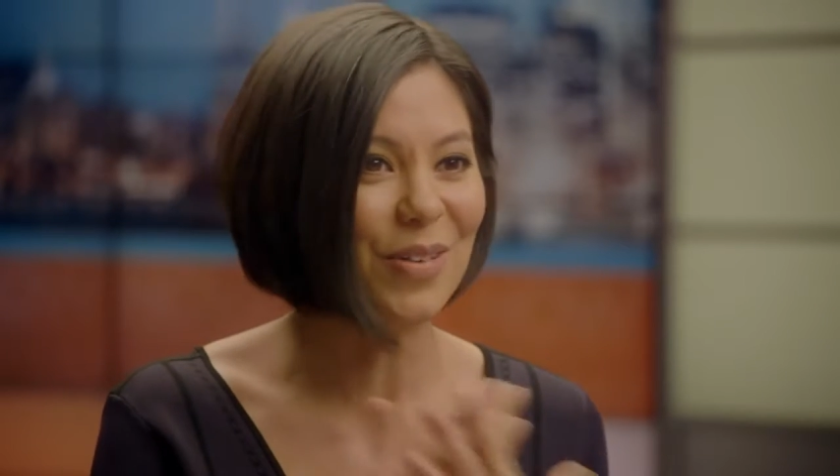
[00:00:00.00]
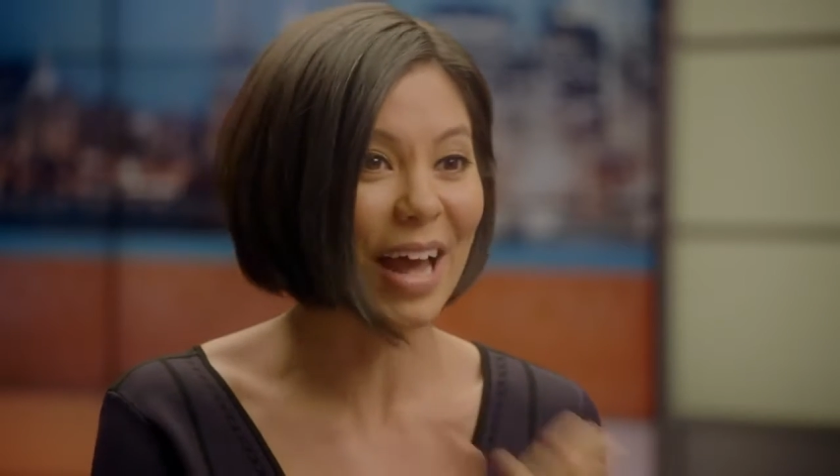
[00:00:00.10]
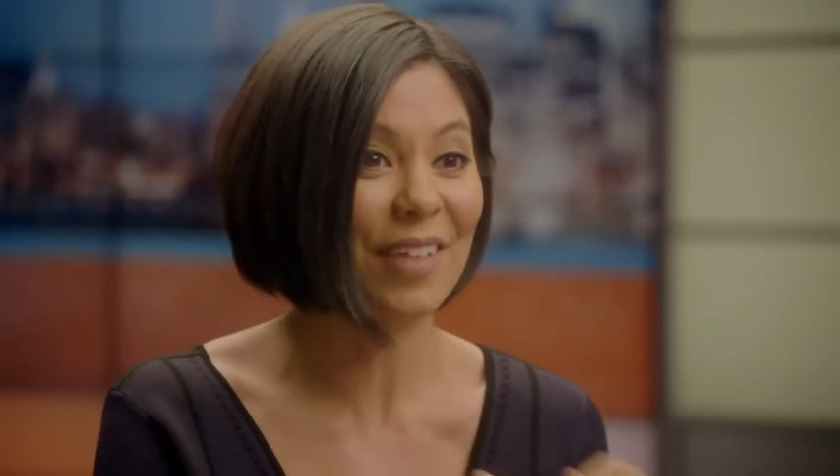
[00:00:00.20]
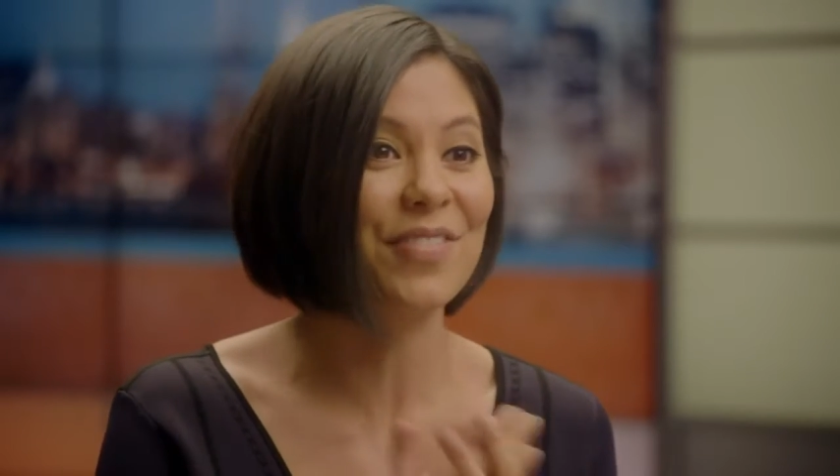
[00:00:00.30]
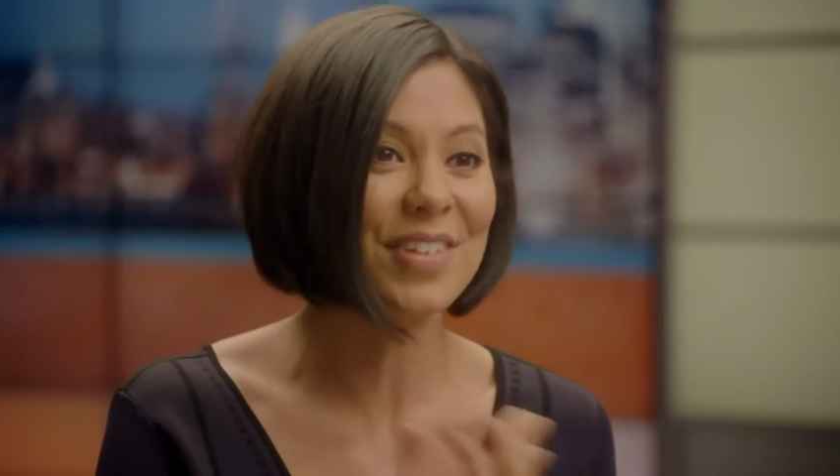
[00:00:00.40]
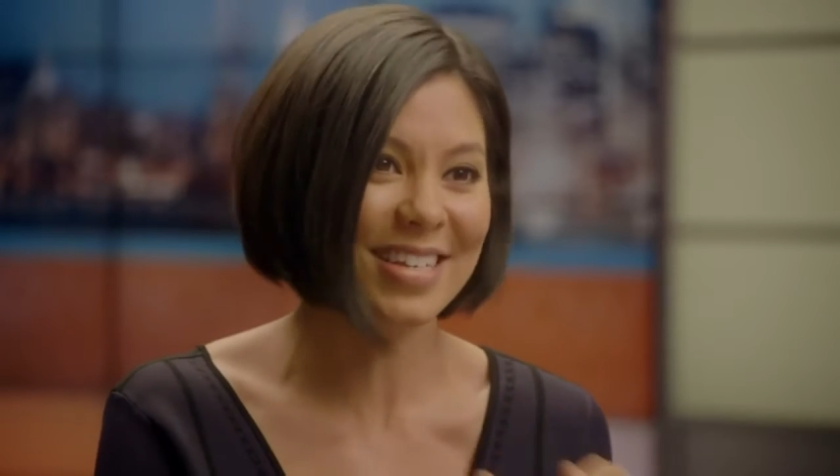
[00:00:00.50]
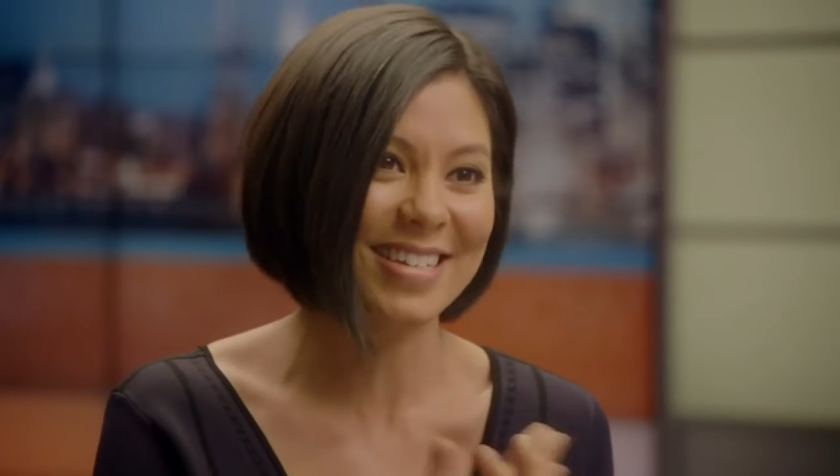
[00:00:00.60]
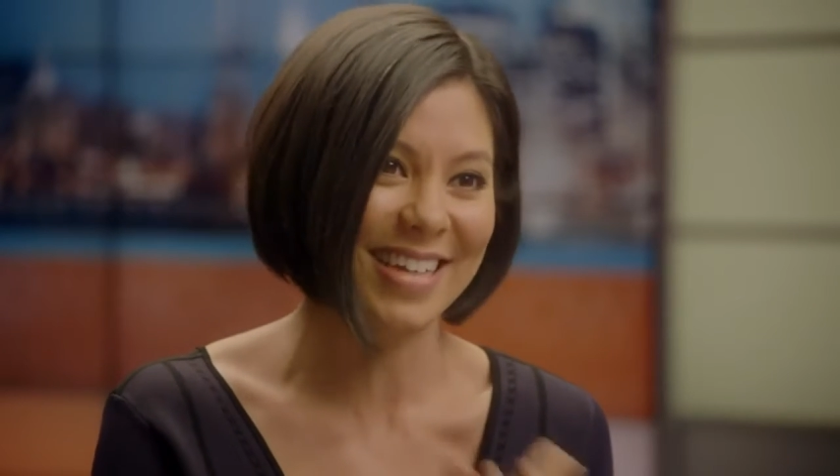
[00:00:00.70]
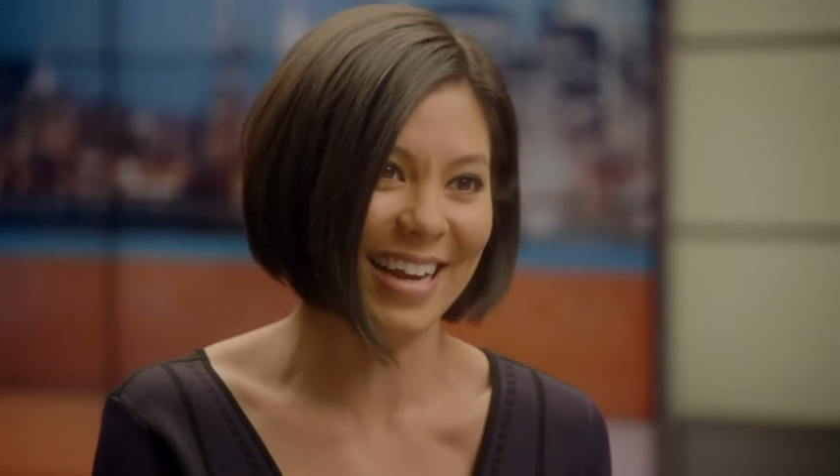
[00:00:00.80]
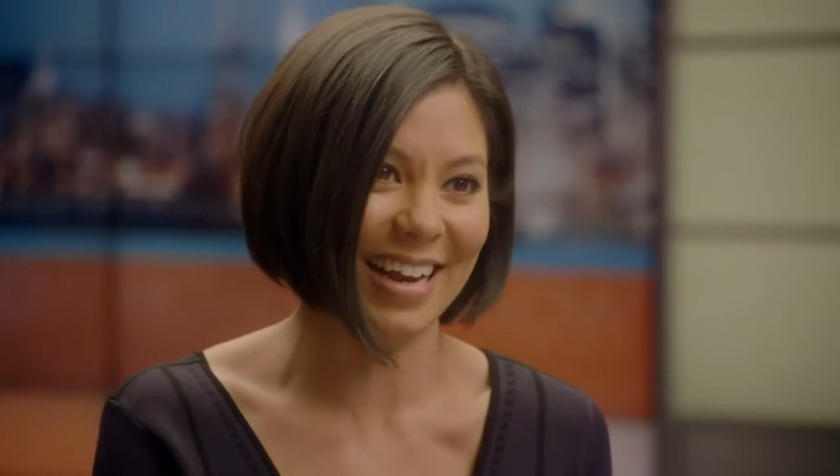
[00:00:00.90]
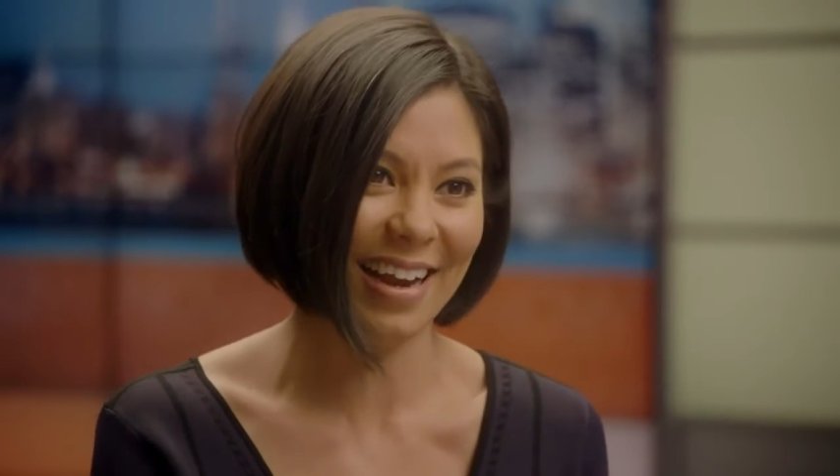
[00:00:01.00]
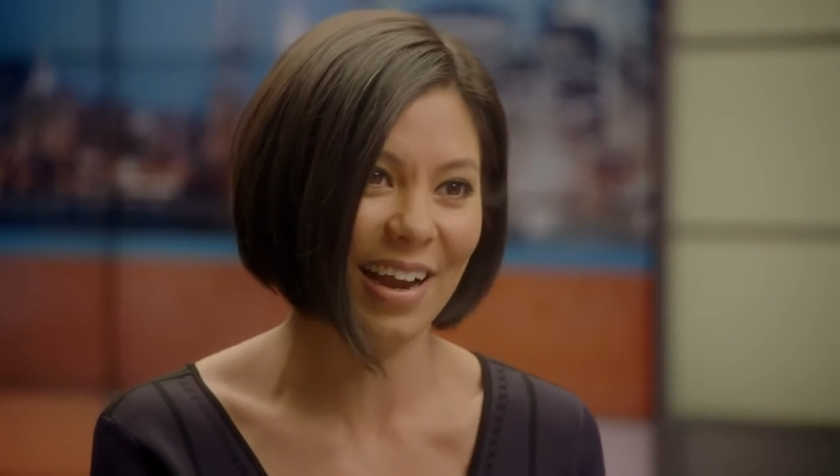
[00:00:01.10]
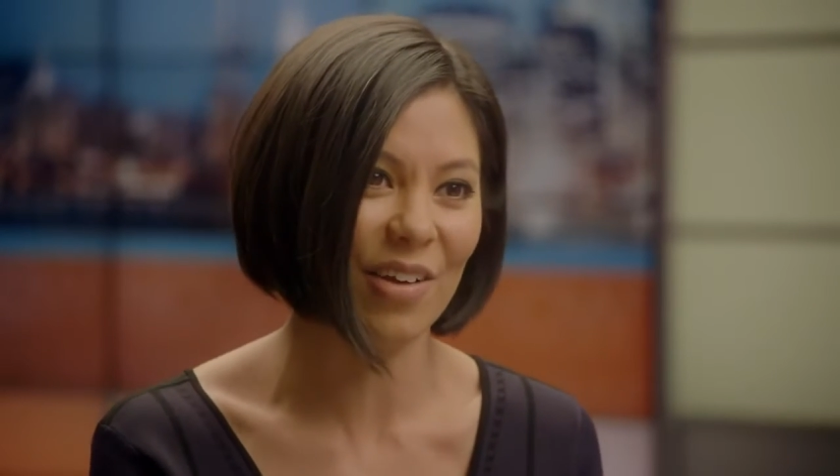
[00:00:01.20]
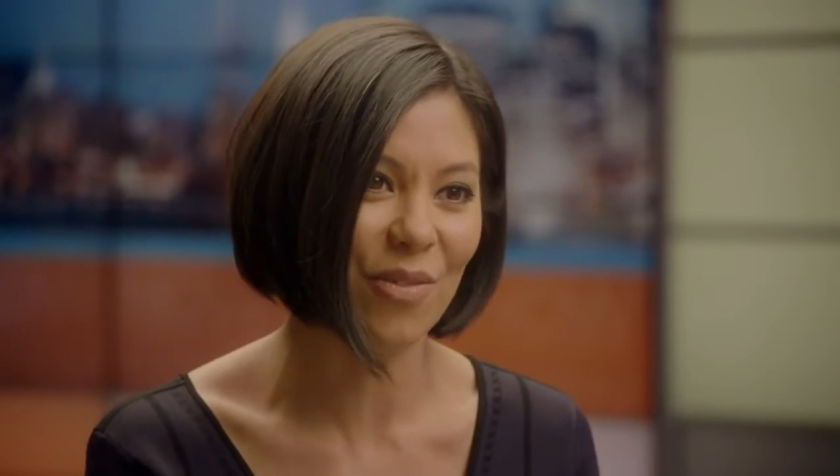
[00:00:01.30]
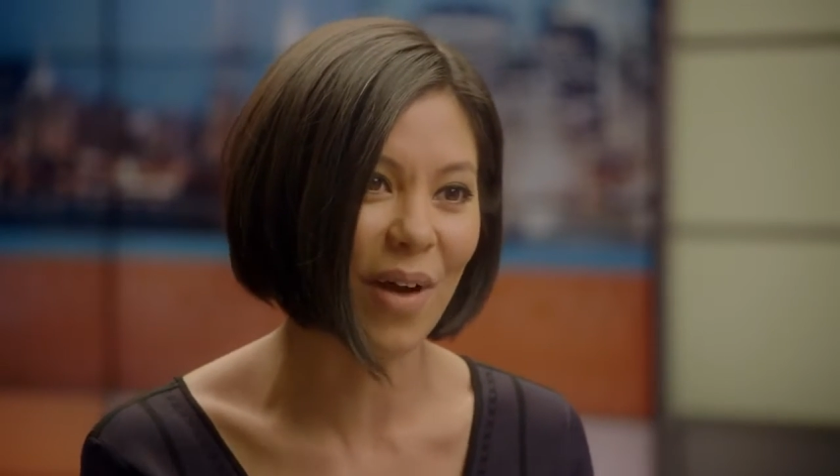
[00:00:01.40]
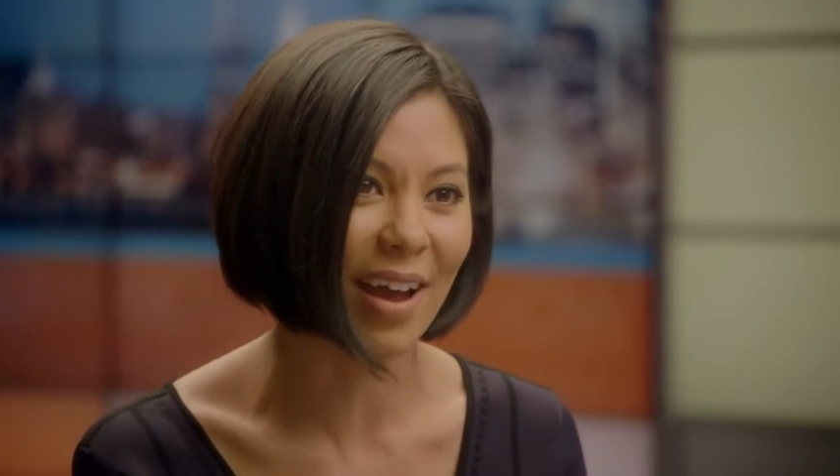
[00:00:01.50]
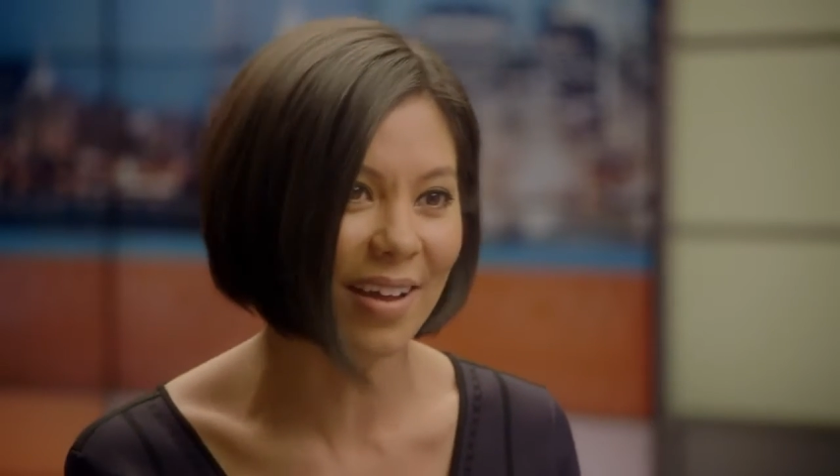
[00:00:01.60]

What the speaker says: life-sustaining kind of way.